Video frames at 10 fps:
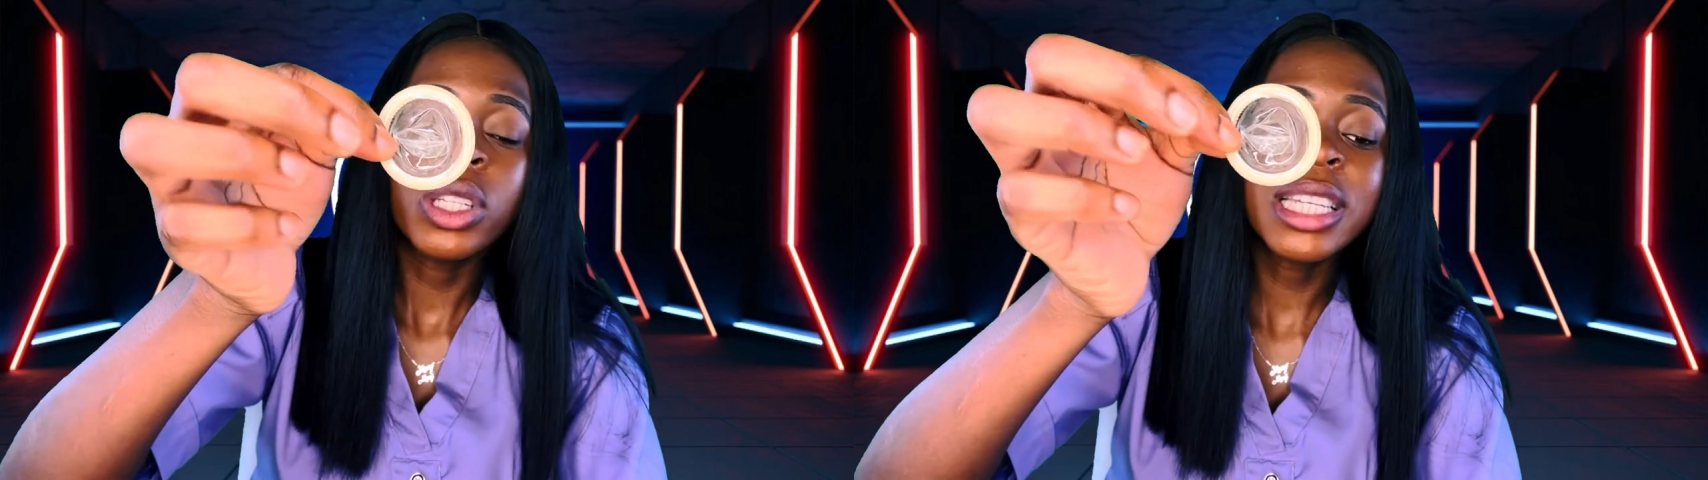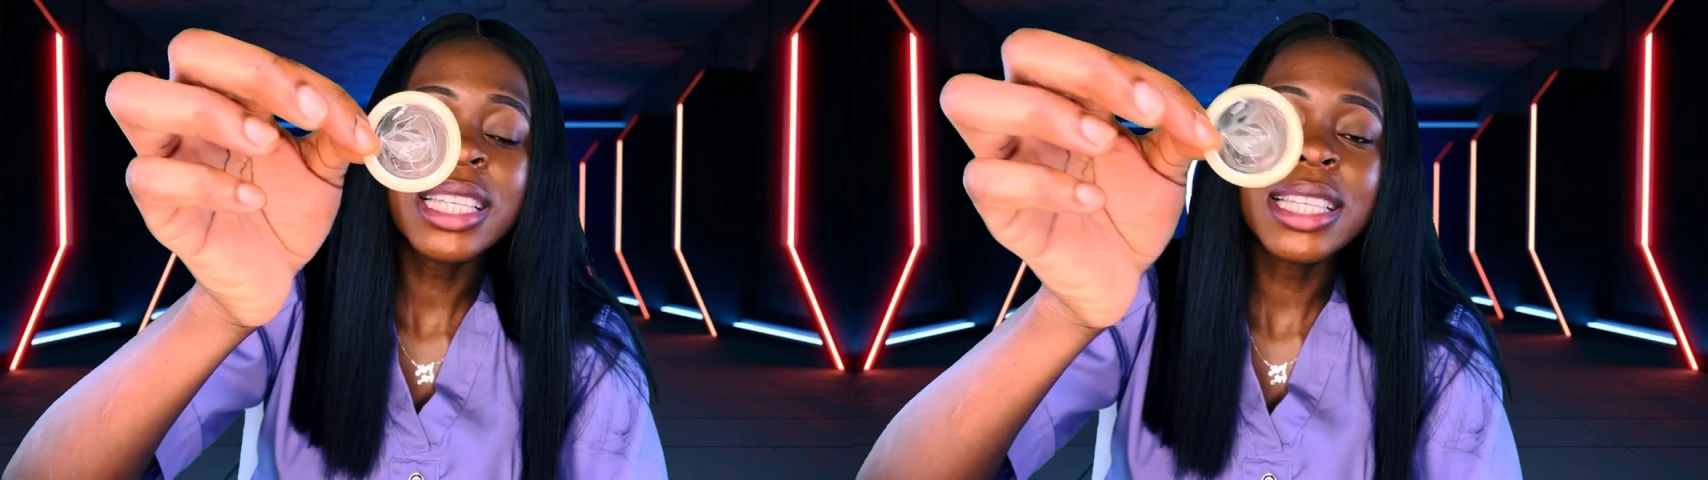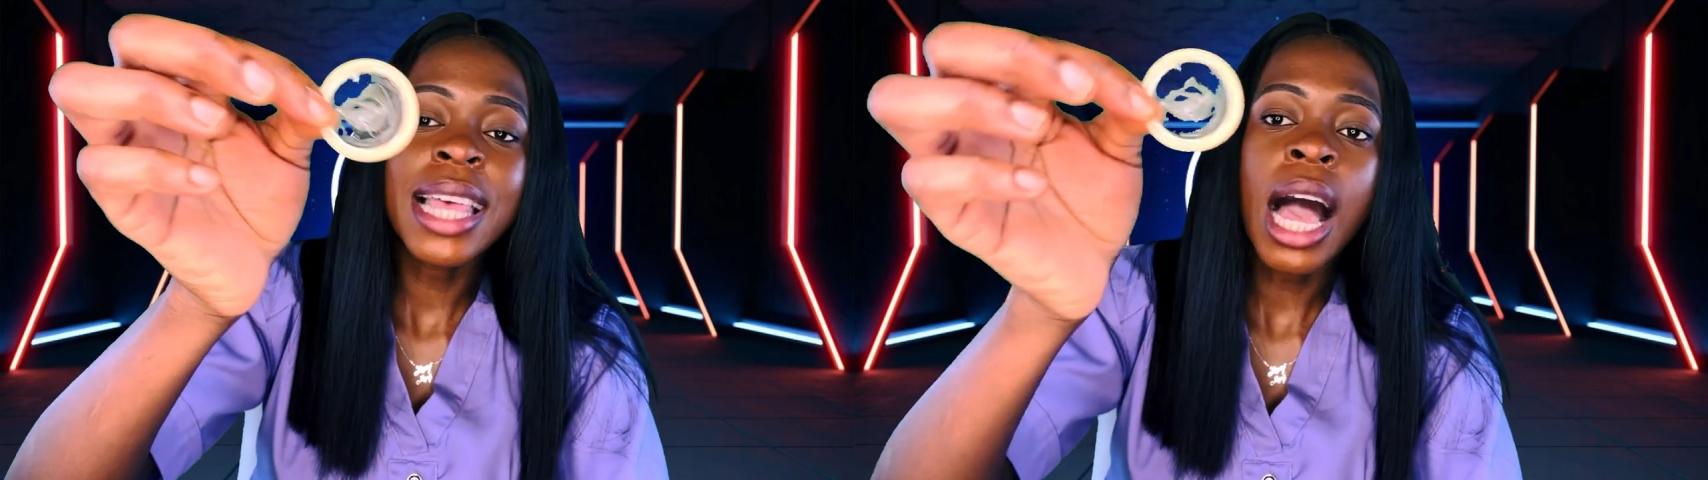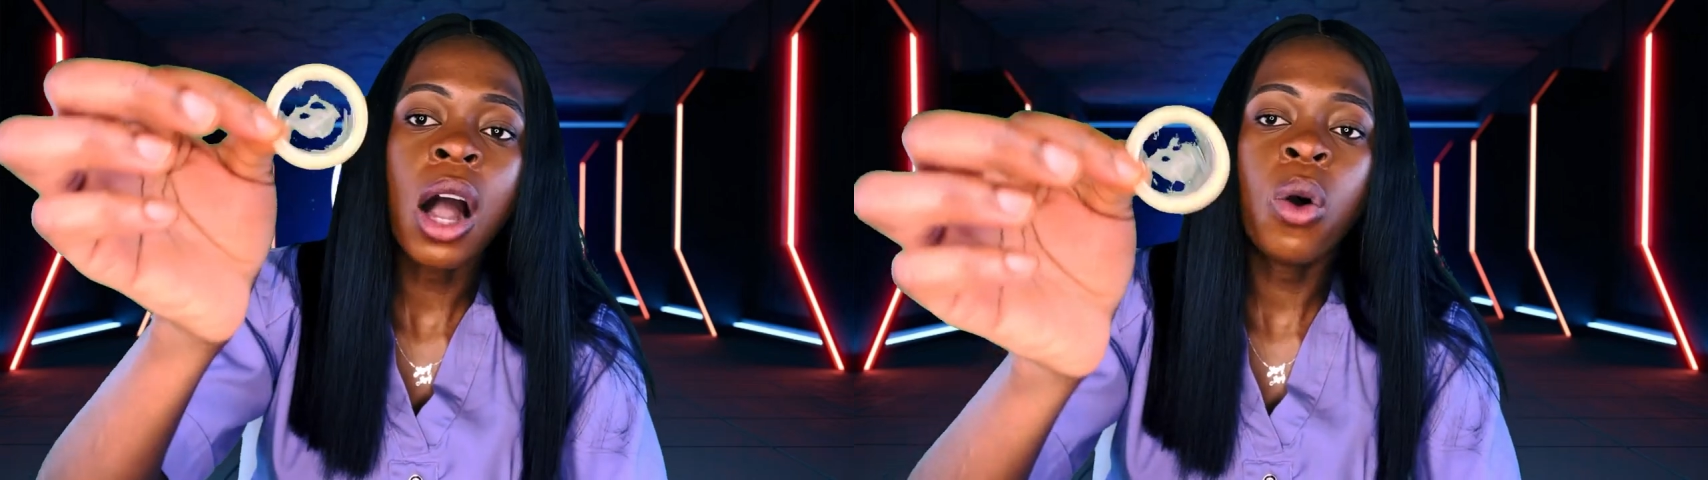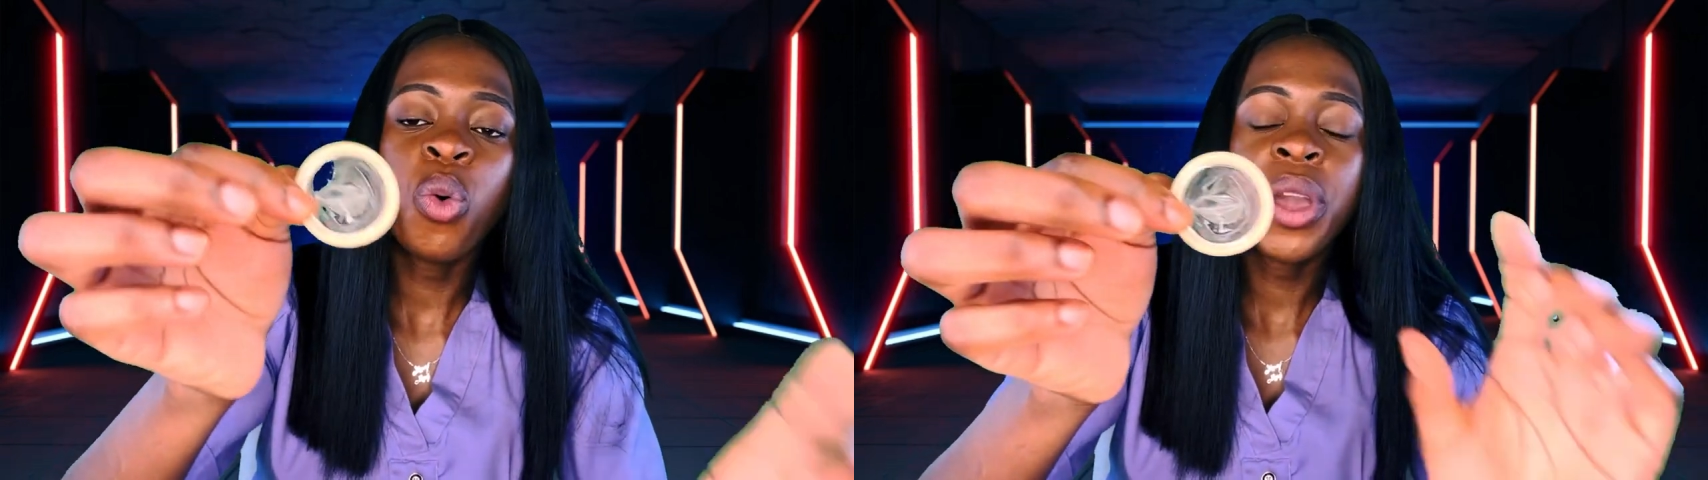this is
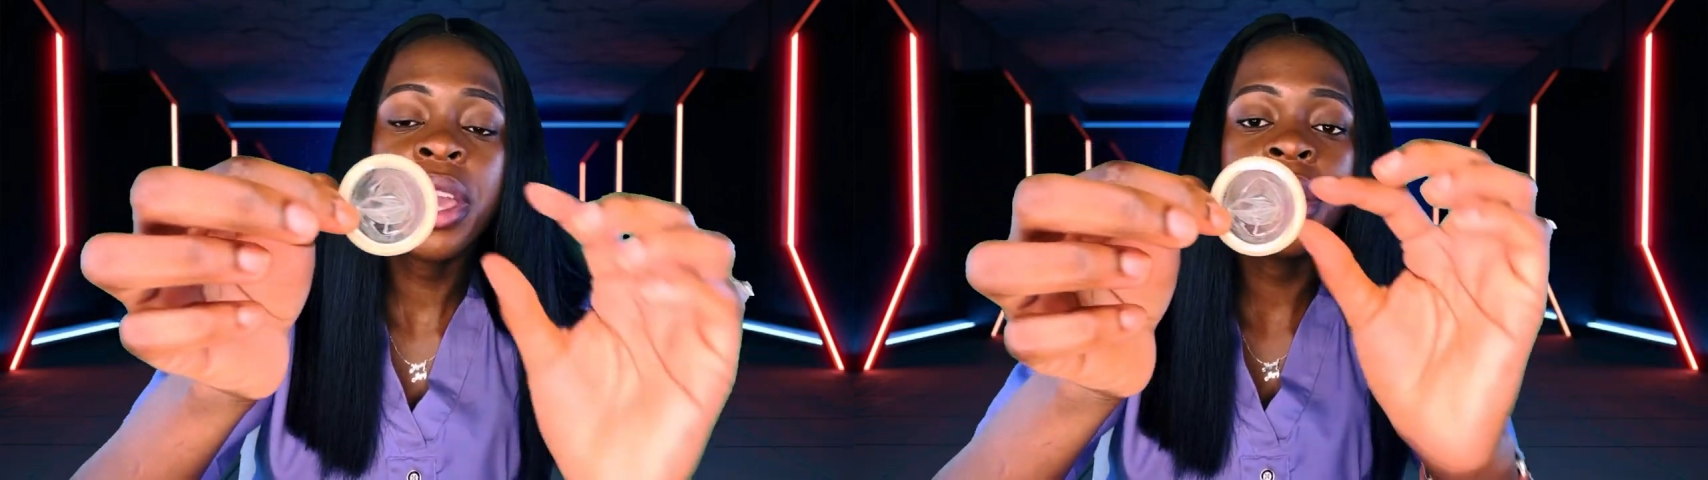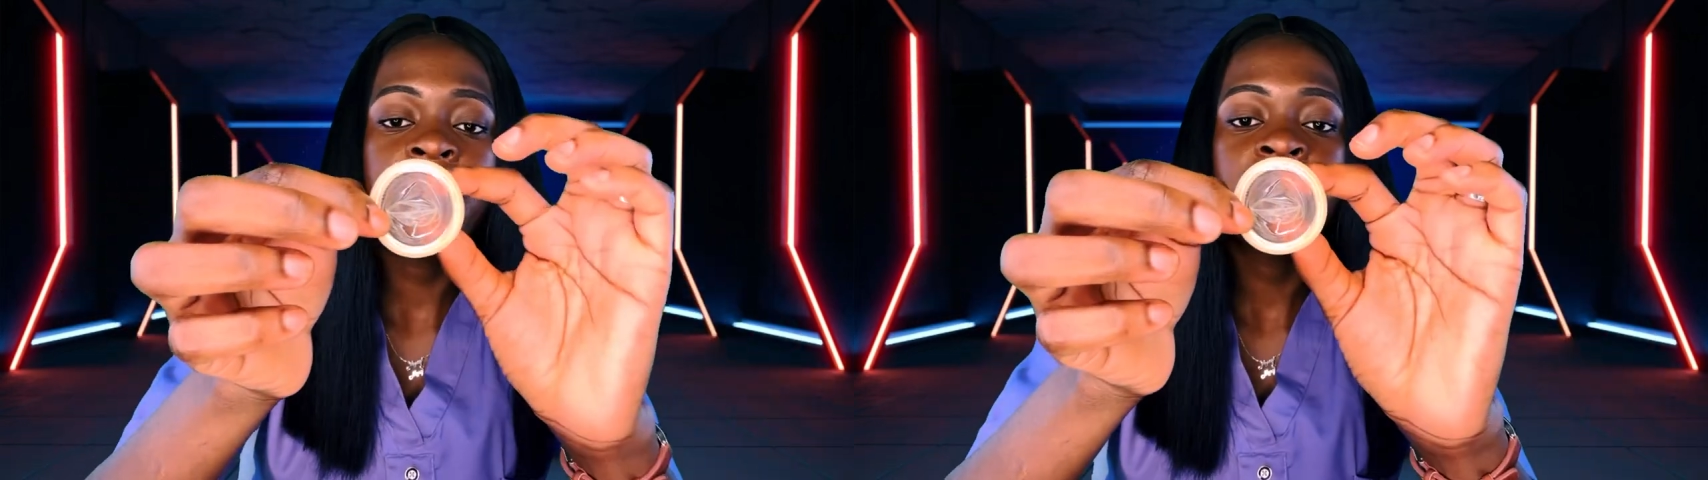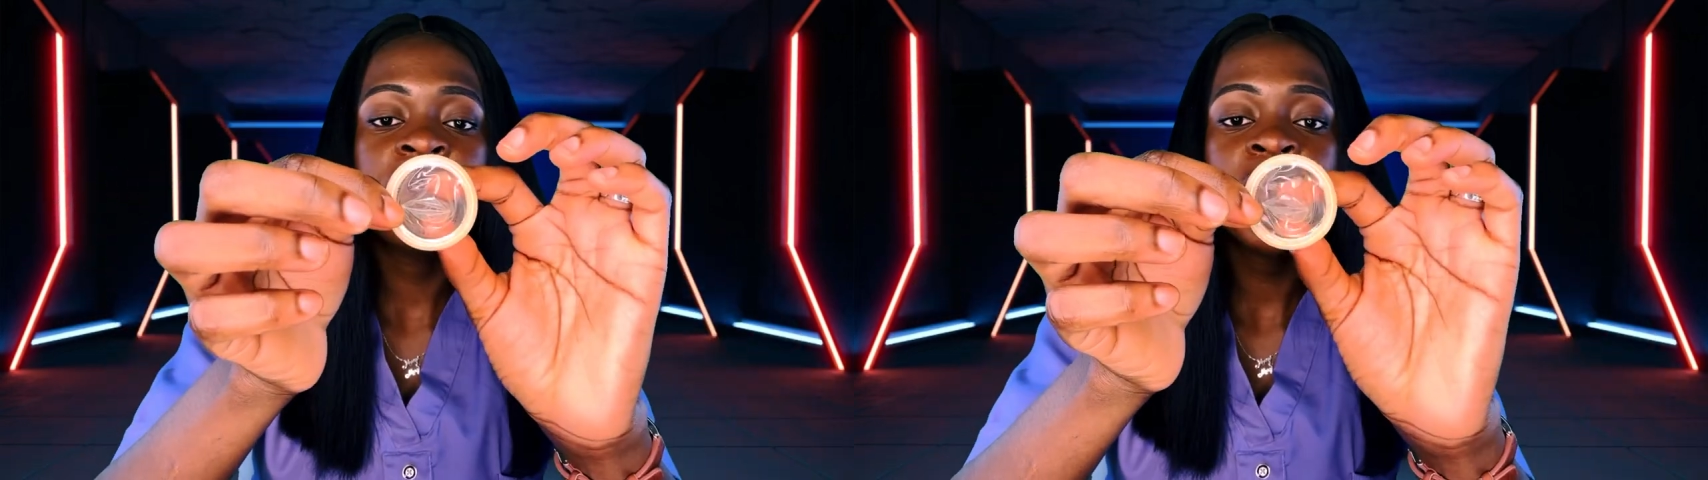how a